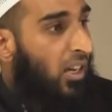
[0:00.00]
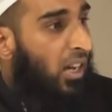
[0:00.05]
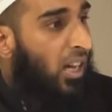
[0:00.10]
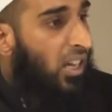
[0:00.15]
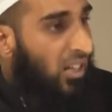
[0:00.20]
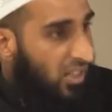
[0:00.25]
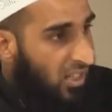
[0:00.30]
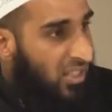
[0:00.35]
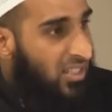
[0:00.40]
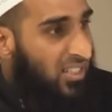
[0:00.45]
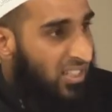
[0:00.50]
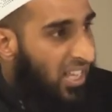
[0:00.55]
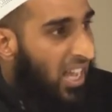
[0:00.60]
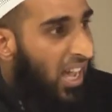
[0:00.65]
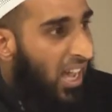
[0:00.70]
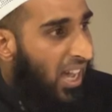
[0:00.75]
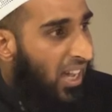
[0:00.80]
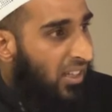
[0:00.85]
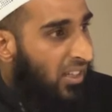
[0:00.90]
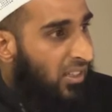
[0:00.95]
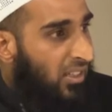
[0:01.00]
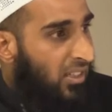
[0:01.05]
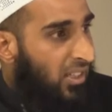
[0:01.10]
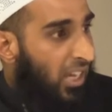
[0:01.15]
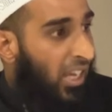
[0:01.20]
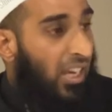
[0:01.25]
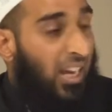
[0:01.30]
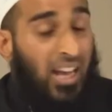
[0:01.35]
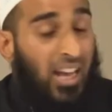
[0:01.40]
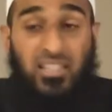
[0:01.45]
Ar-Razzaq,
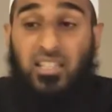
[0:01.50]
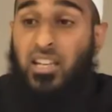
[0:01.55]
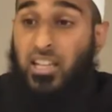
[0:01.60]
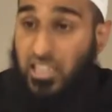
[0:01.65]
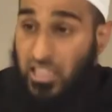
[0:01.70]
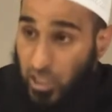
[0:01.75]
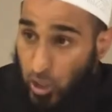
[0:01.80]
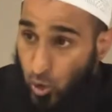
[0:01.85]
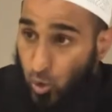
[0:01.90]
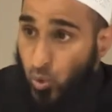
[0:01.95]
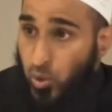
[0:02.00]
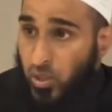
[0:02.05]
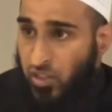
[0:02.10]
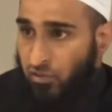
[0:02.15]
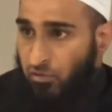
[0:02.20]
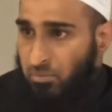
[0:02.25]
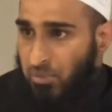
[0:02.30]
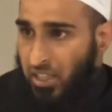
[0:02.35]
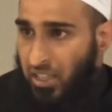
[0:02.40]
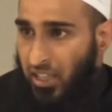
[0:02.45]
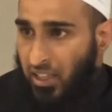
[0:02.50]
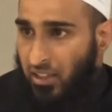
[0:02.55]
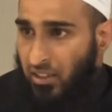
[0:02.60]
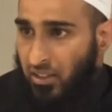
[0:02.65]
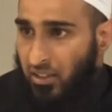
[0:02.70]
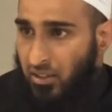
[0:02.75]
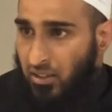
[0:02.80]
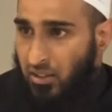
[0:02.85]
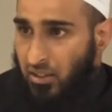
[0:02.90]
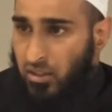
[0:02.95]
it has an exclusive meaning,
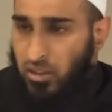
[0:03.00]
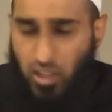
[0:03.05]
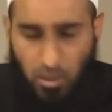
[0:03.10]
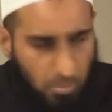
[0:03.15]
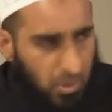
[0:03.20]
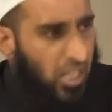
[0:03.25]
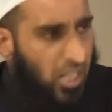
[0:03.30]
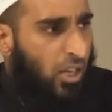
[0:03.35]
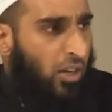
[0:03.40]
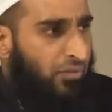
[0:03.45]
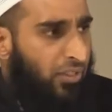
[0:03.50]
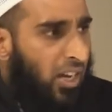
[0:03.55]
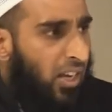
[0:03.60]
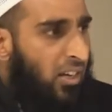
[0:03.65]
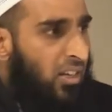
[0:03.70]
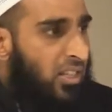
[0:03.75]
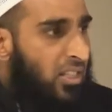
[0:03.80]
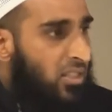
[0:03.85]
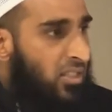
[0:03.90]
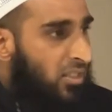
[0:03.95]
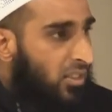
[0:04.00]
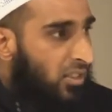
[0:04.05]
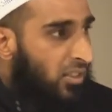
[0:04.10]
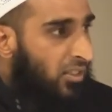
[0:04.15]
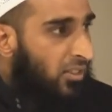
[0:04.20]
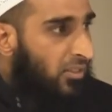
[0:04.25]
the meaning of Ar-Rizq.